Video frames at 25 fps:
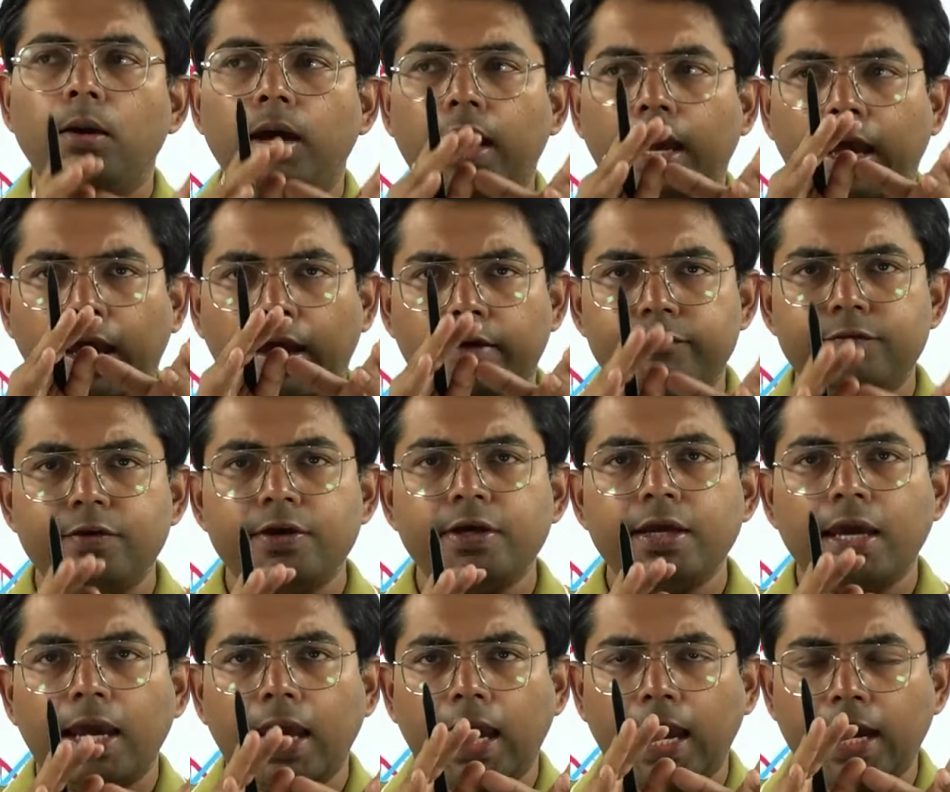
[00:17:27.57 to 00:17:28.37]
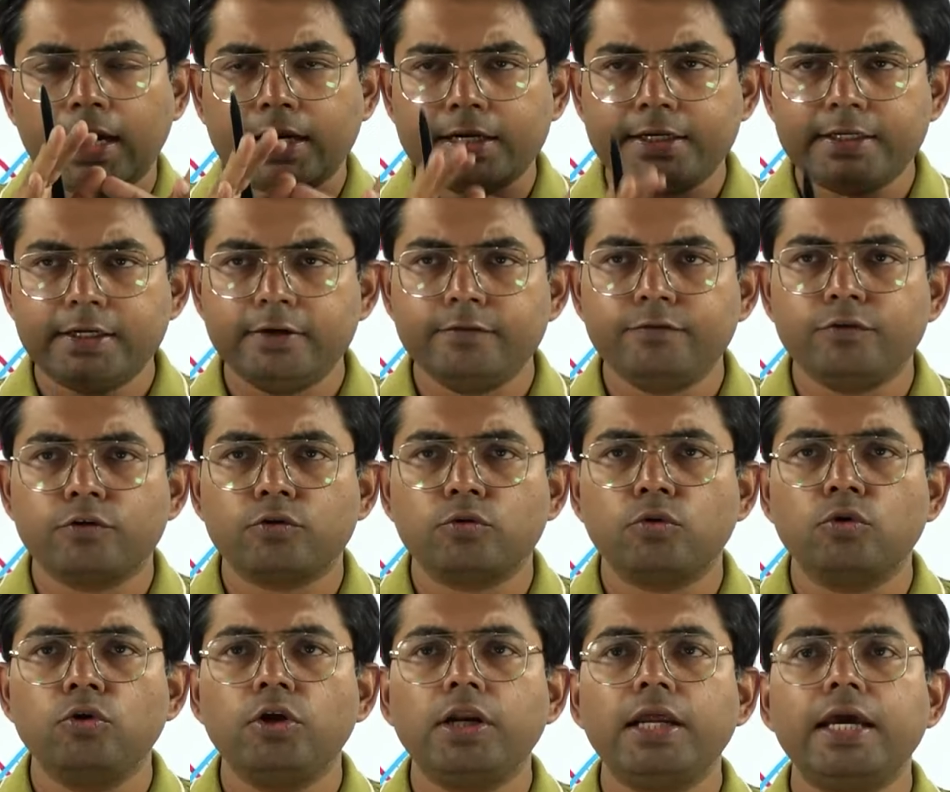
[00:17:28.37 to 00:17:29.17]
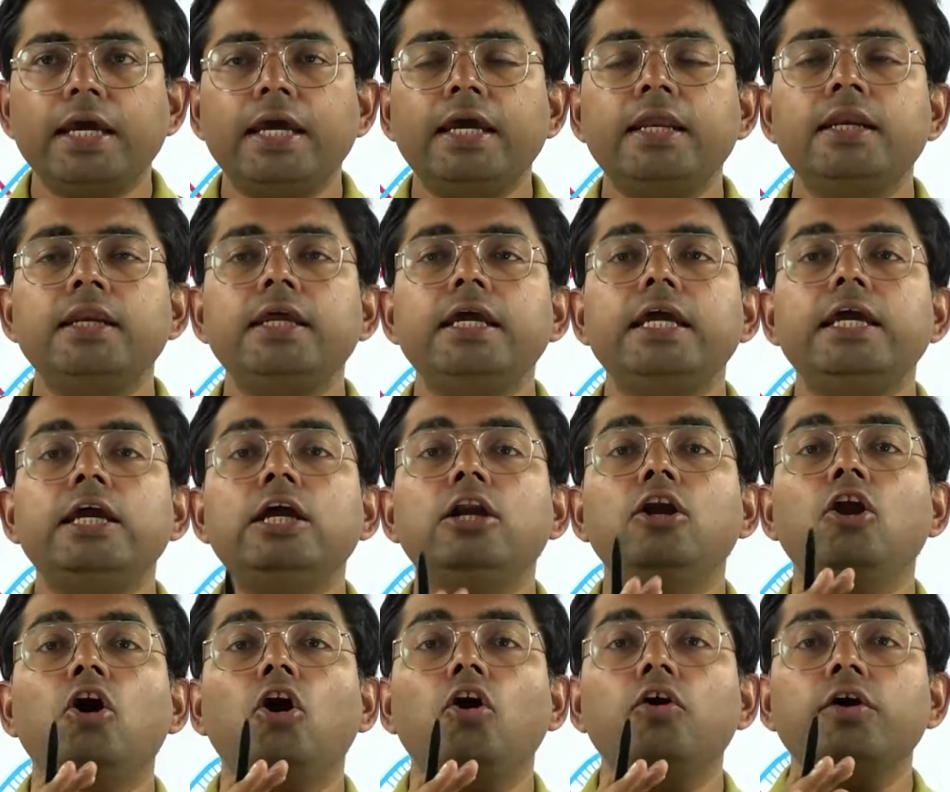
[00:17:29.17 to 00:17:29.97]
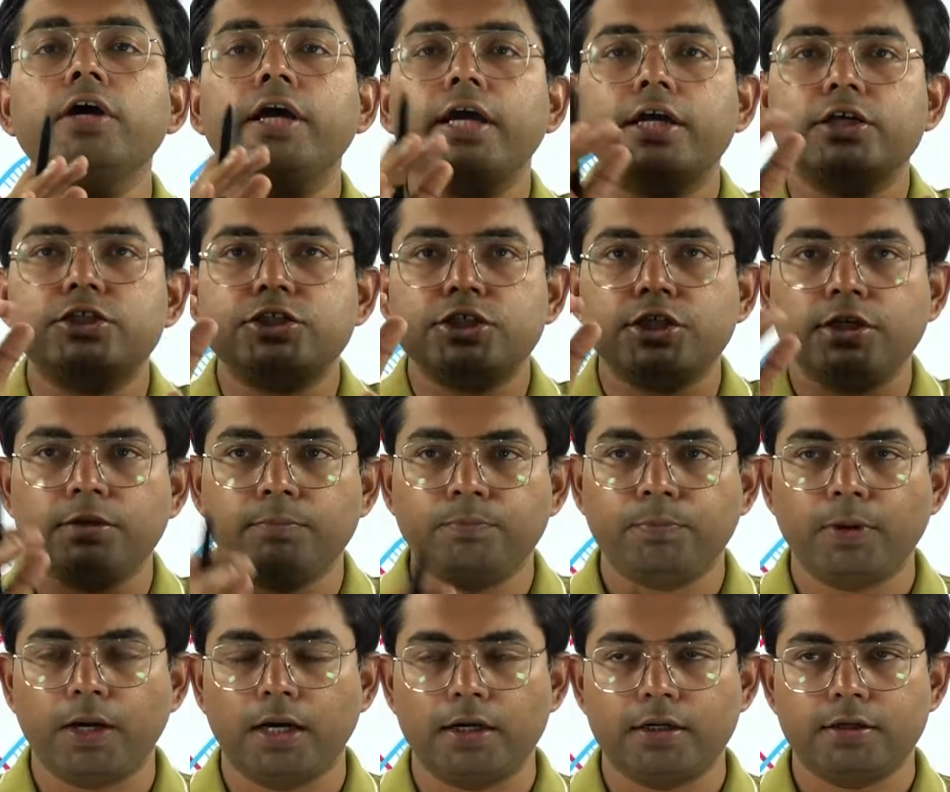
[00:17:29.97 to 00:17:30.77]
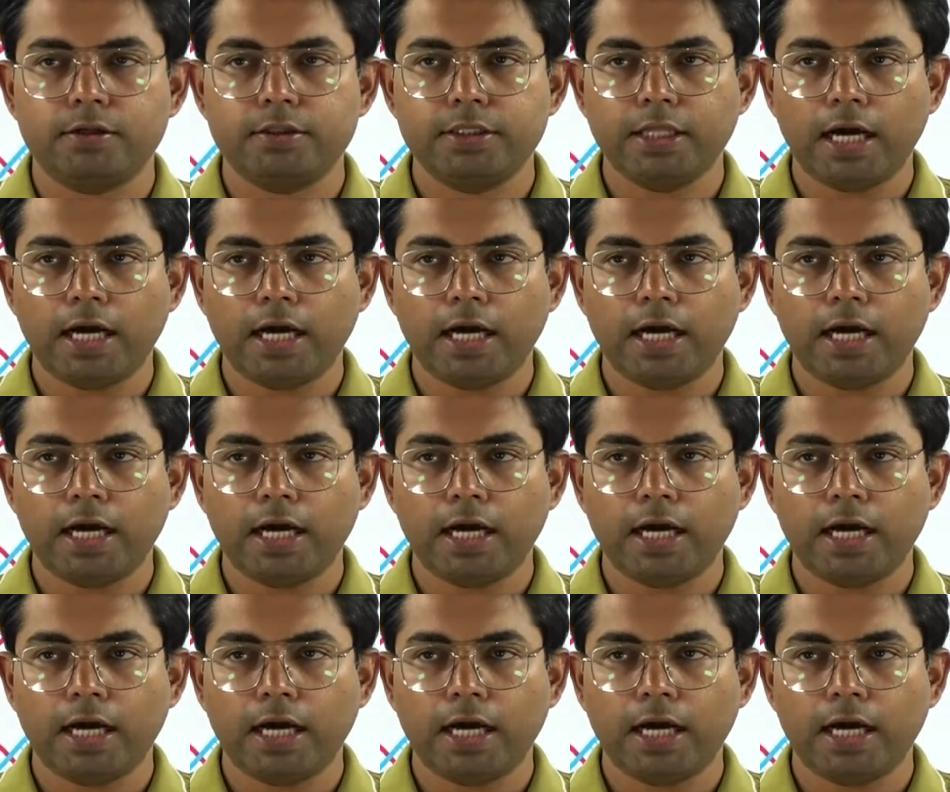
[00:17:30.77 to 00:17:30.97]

having active role in elongation part.